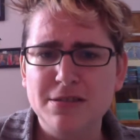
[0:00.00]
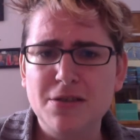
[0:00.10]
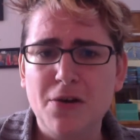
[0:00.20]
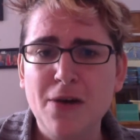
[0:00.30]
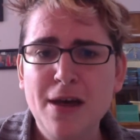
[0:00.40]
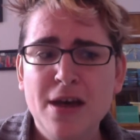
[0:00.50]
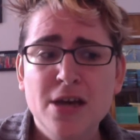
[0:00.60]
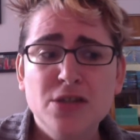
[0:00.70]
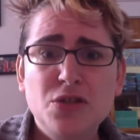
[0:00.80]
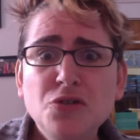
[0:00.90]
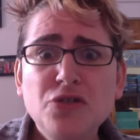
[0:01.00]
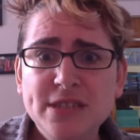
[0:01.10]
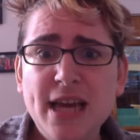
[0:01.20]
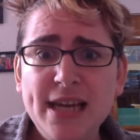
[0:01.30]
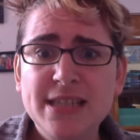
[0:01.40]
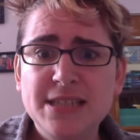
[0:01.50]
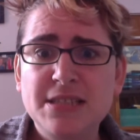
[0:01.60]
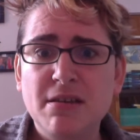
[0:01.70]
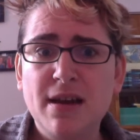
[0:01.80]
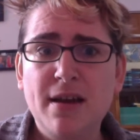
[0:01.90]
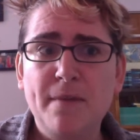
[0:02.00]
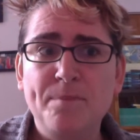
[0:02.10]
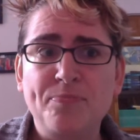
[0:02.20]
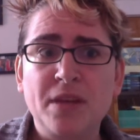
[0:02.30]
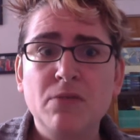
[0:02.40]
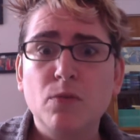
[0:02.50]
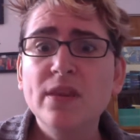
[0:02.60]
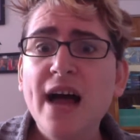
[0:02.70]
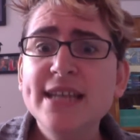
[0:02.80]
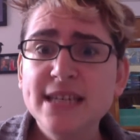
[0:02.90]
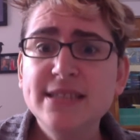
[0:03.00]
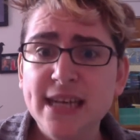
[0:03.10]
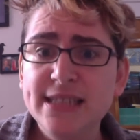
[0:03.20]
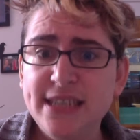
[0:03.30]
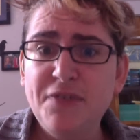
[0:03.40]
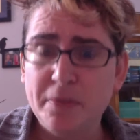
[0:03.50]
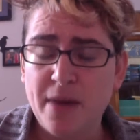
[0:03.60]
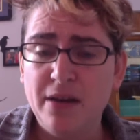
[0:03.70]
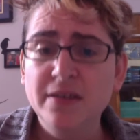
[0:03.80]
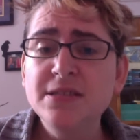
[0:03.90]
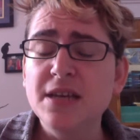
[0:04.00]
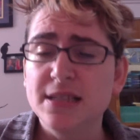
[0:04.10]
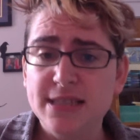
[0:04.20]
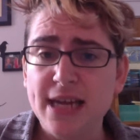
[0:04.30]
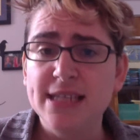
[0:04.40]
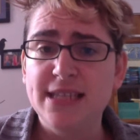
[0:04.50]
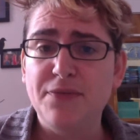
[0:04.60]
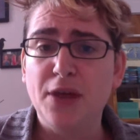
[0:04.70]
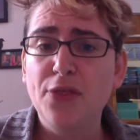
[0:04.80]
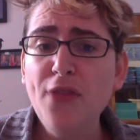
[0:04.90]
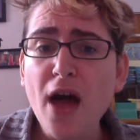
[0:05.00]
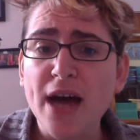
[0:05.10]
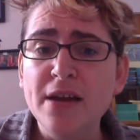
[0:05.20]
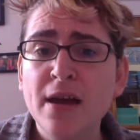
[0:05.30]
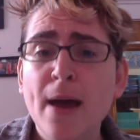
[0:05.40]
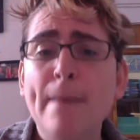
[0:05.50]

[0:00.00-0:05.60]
So social science relies on scientific models and scientific thought,